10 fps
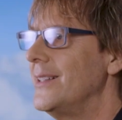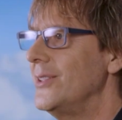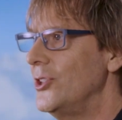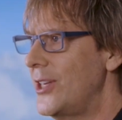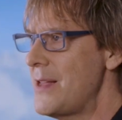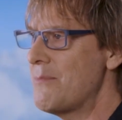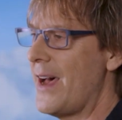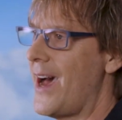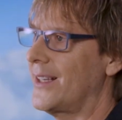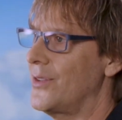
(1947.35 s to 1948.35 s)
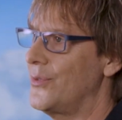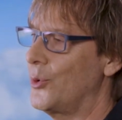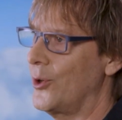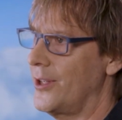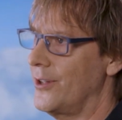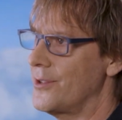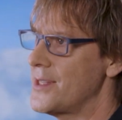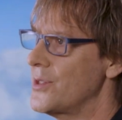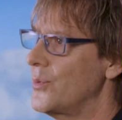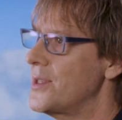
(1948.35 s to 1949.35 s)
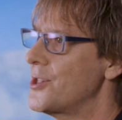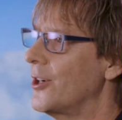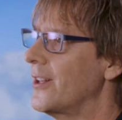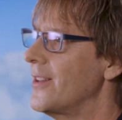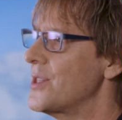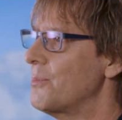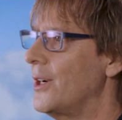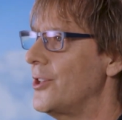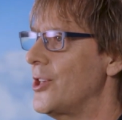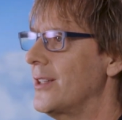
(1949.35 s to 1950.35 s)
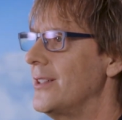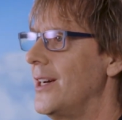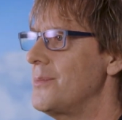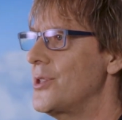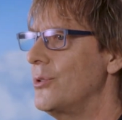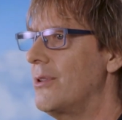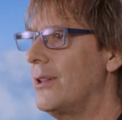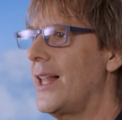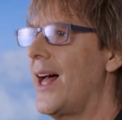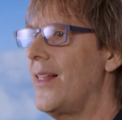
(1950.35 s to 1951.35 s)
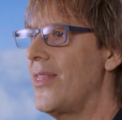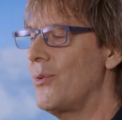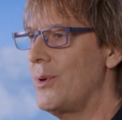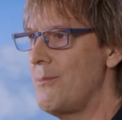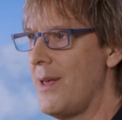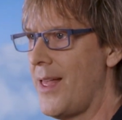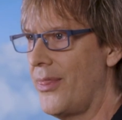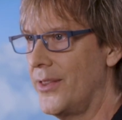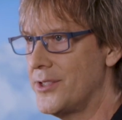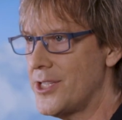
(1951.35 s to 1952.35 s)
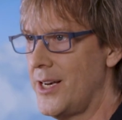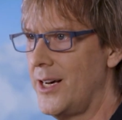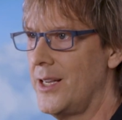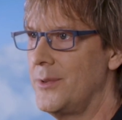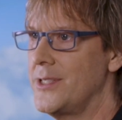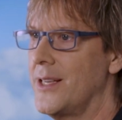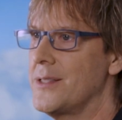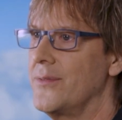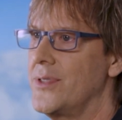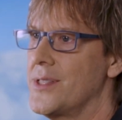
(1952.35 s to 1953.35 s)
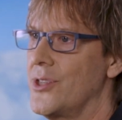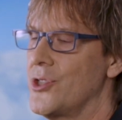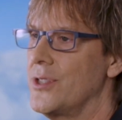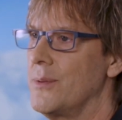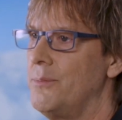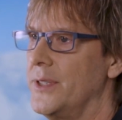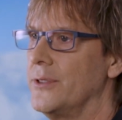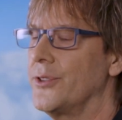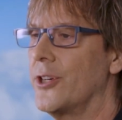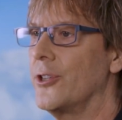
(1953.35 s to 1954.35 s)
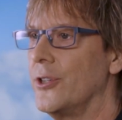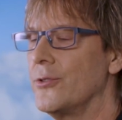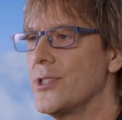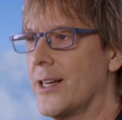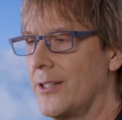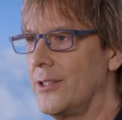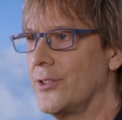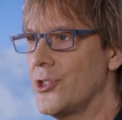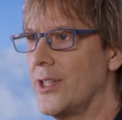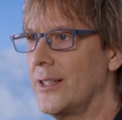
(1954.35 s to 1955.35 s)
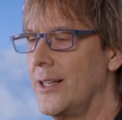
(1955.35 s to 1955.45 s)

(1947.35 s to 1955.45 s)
Looking back at the 4 years since we started this project, I'm so glad that we made the time-intensive decision to build our own technology.